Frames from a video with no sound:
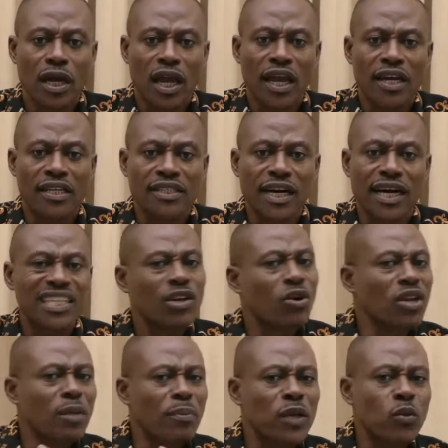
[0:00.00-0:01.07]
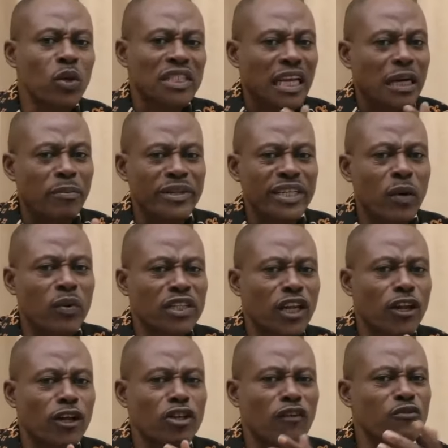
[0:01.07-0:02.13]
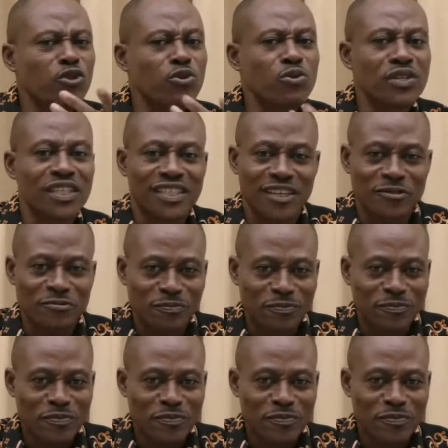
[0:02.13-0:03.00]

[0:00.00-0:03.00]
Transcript: And the Olympics was celebrated with a lot of nudity.